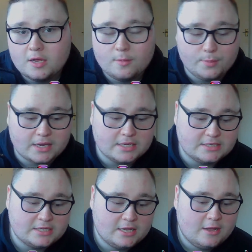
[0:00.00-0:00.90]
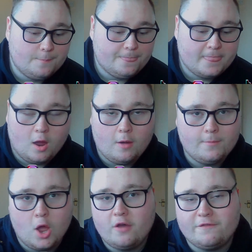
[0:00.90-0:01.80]
because
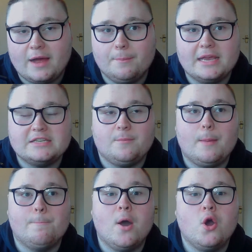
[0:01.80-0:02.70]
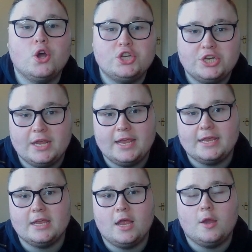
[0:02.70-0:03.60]
her fan base have been
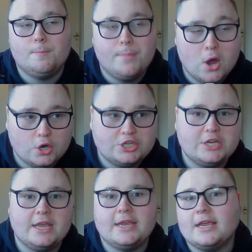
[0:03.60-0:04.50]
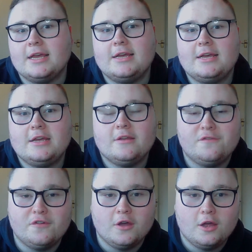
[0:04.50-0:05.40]
pushing and pushing
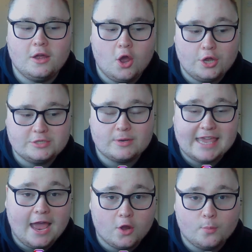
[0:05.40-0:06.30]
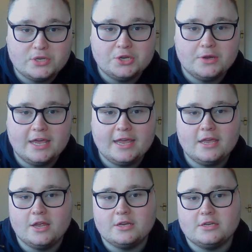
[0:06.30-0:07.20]
for her to get an opportunity,
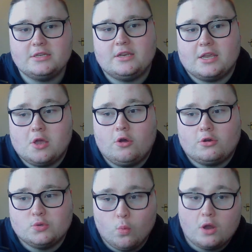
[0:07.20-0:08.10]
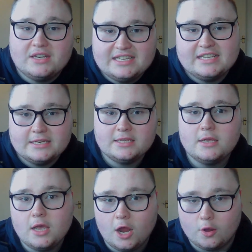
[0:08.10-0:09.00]
and Dakota has wanted
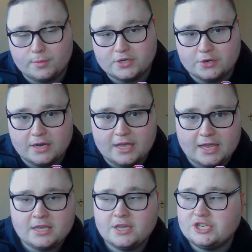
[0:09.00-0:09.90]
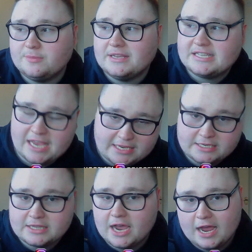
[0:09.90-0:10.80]
an opportunity. She's been
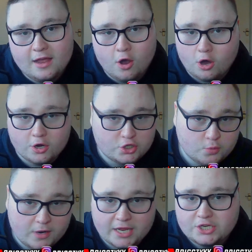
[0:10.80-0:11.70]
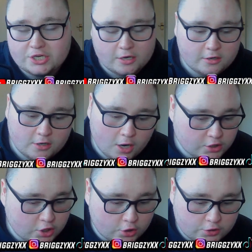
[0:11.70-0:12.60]
saying that on her Twitch and her
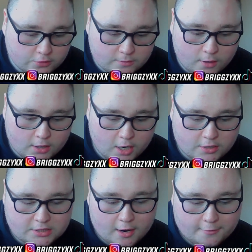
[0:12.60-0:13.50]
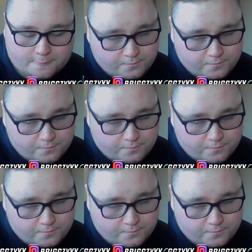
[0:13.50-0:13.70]
socials and whatnot, so